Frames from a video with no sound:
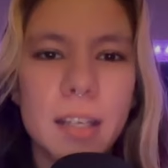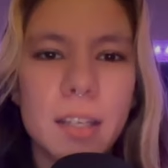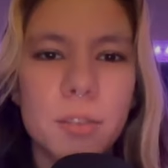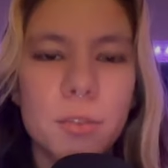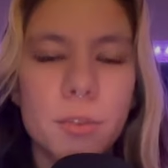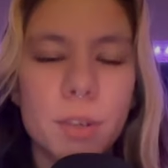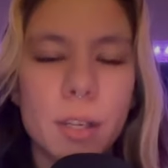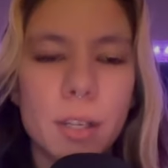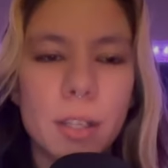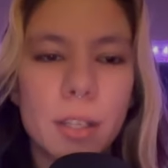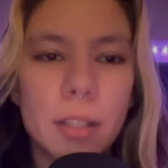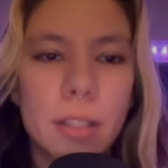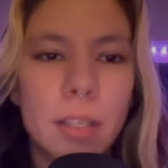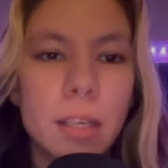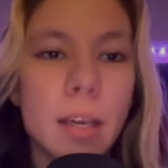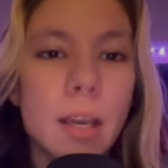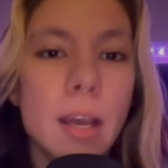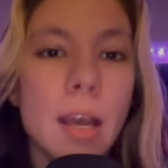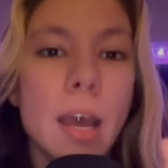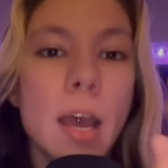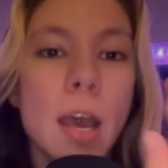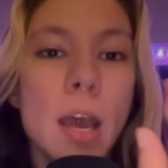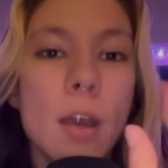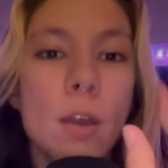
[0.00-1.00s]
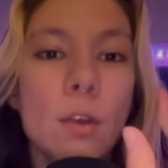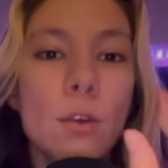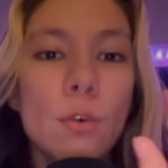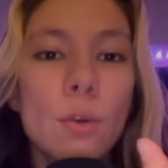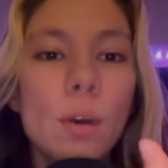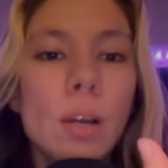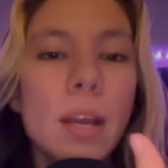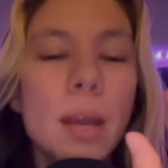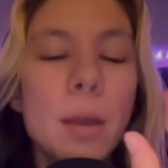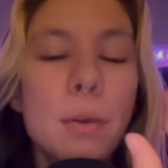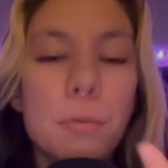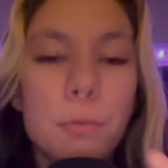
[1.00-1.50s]
in this reality, you
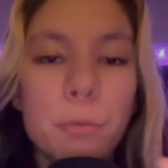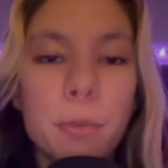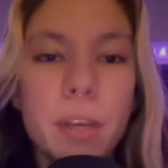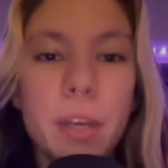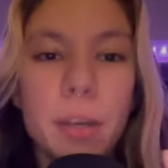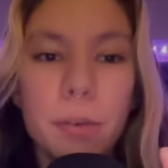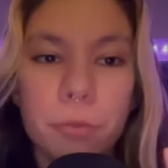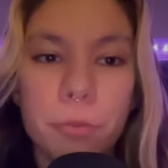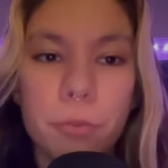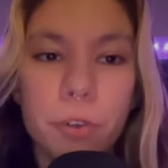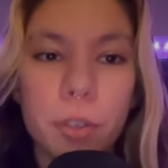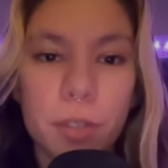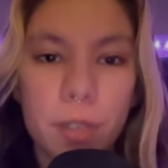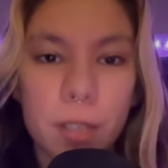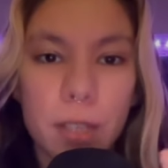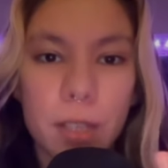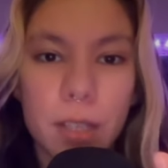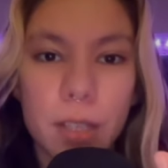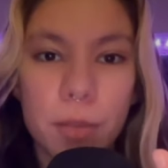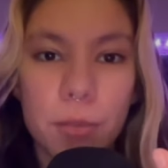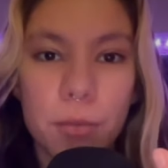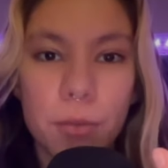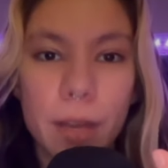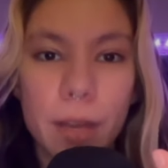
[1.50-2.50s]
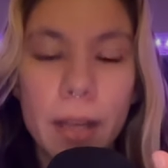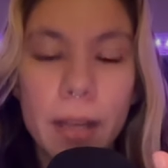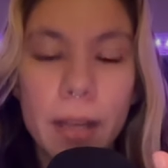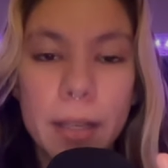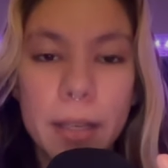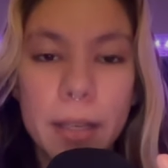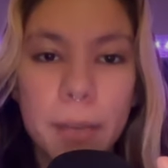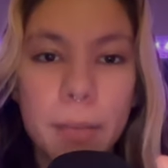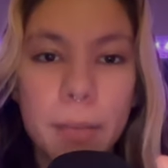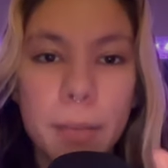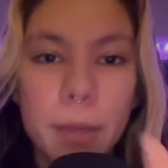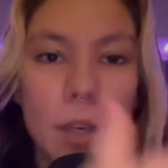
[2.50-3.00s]
are like reinforcing this
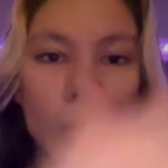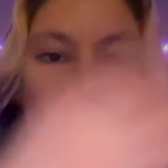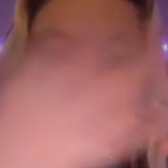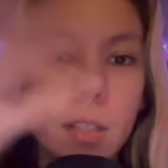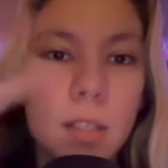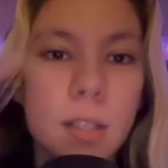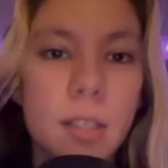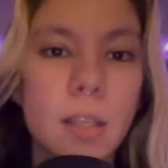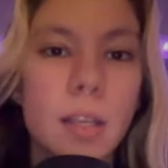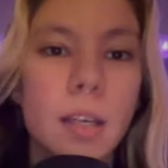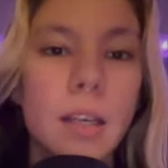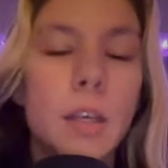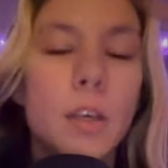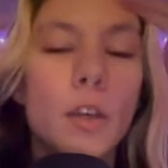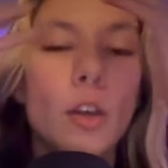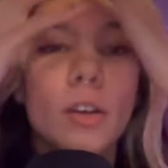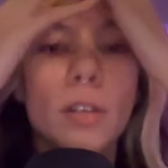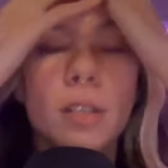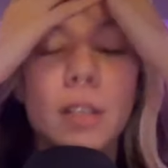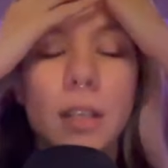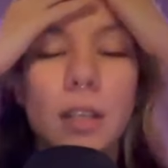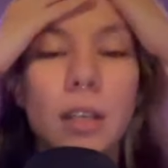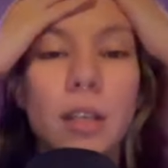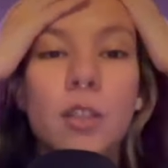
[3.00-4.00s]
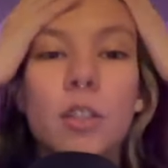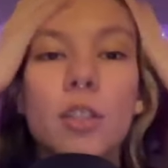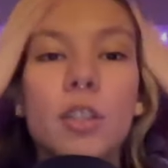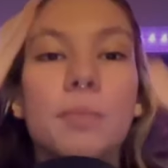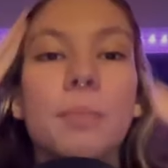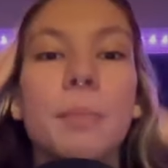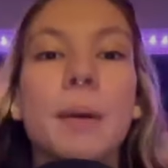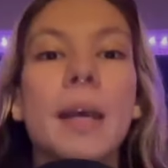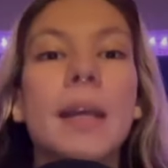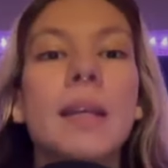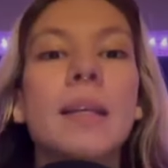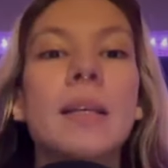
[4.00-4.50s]
reality because your subconscious
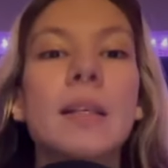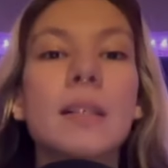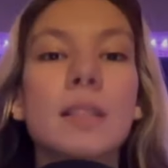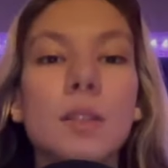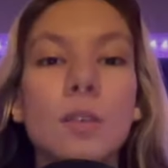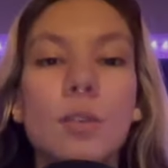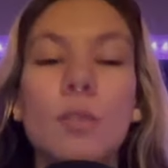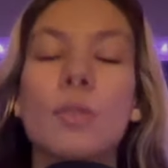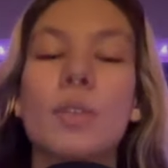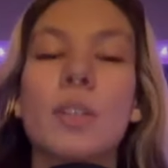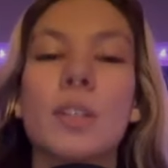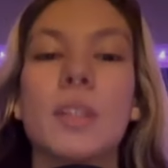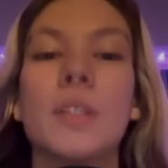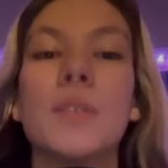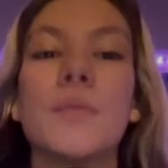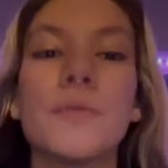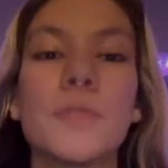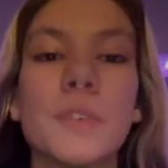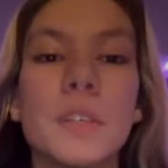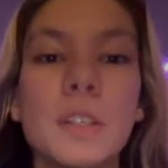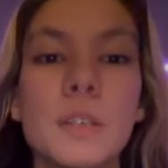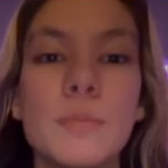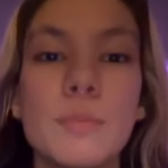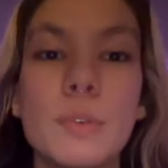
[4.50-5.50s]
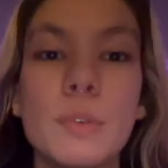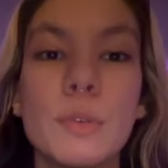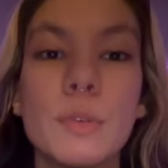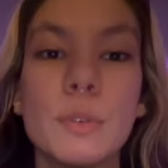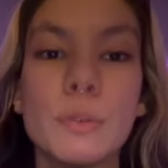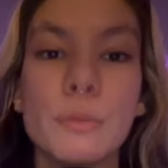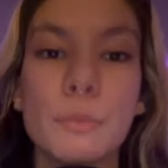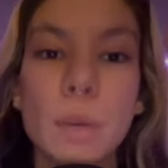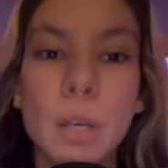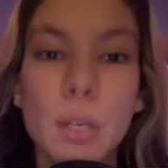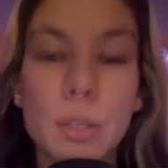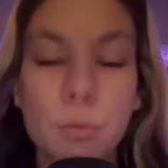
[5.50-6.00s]
mind doesn't know the difference
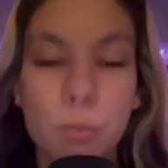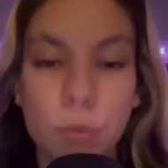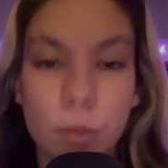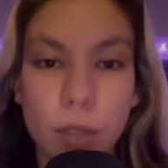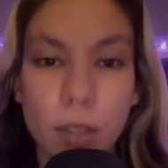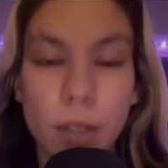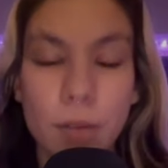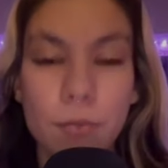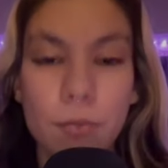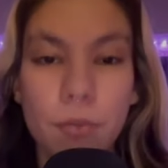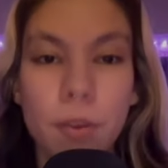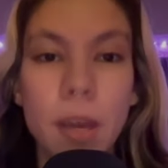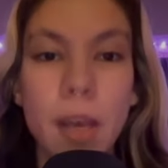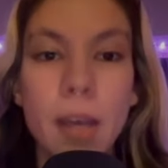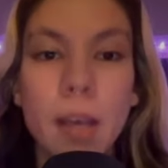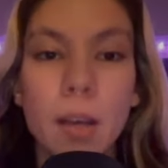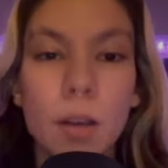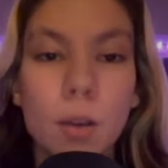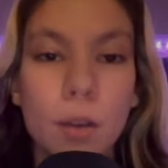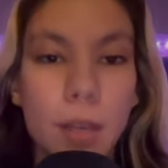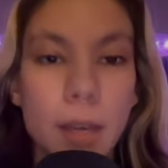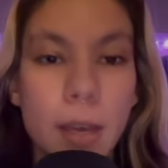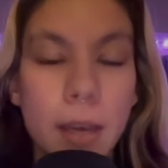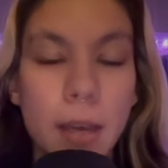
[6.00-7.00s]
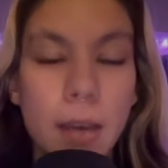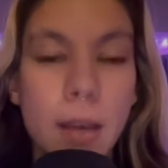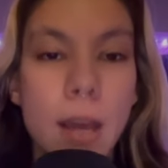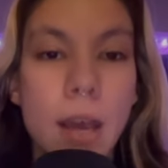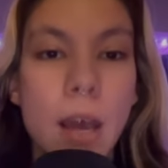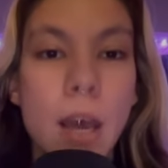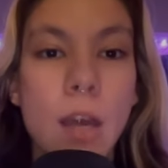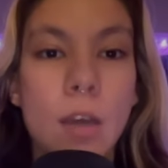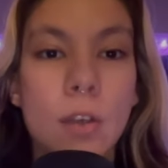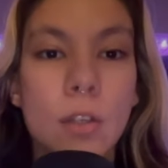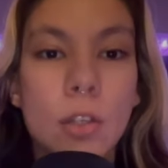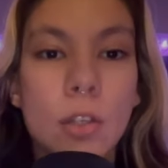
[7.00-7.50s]
between what's real and fake, okay?
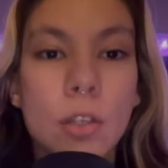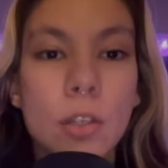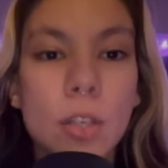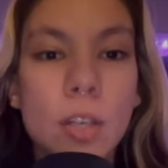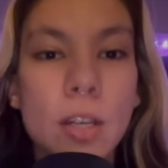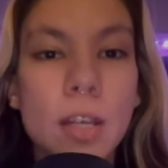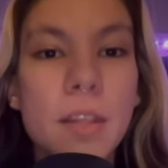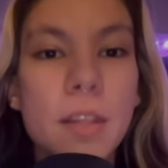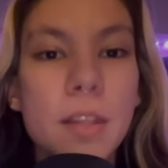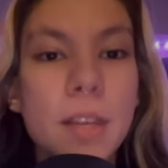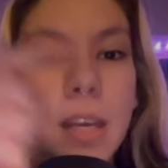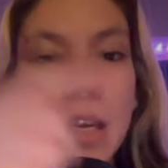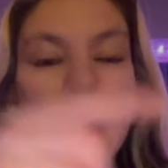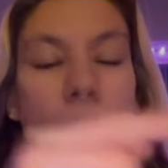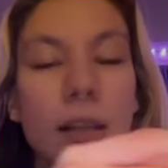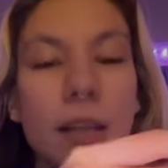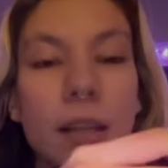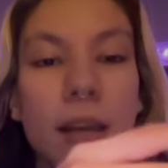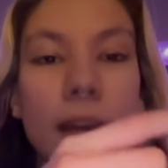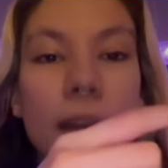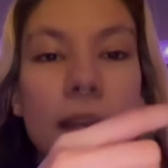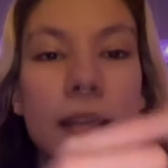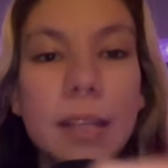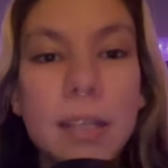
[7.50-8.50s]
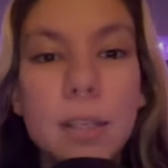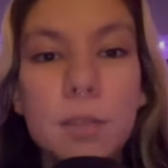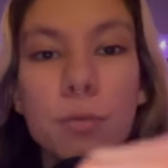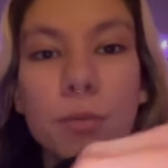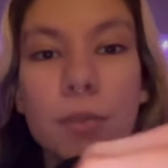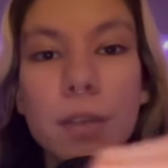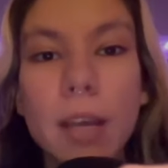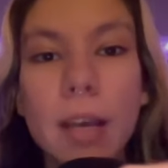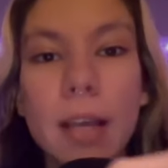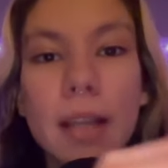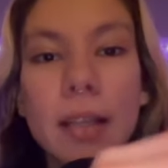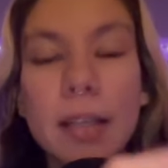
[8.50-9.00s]
So it's going to think that this
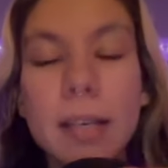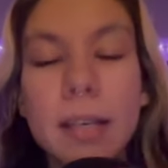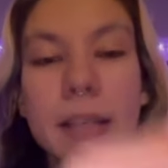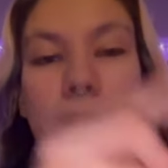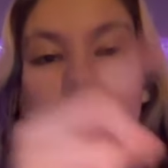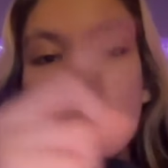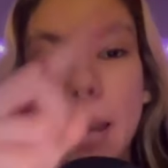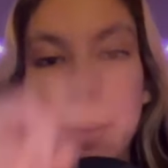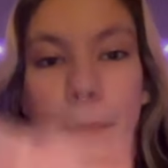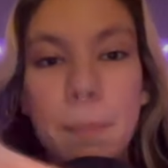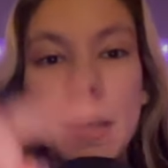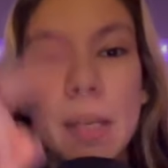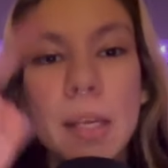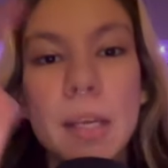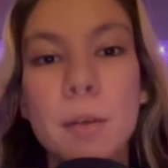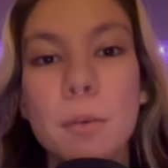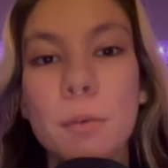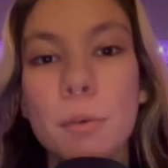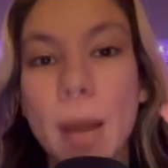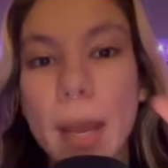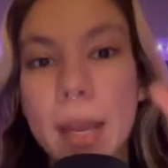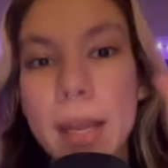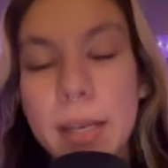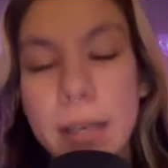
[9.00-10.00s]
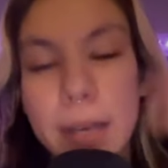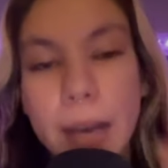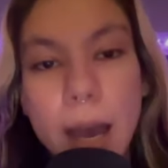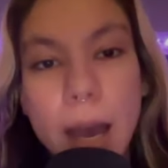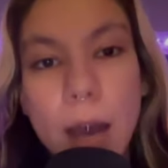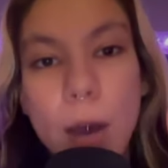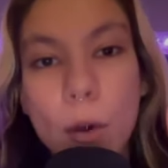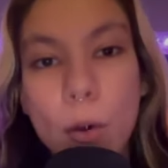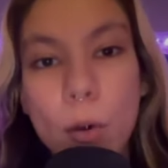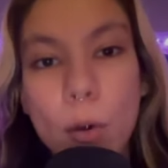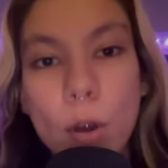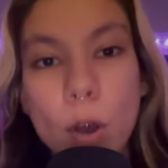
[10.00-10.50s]
reality is happening right
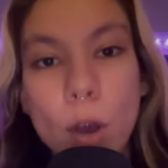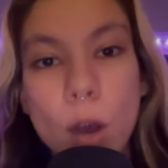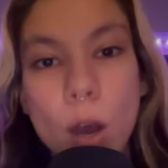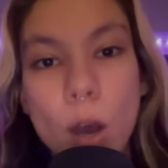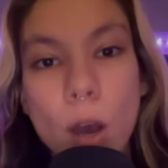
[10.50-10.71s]
now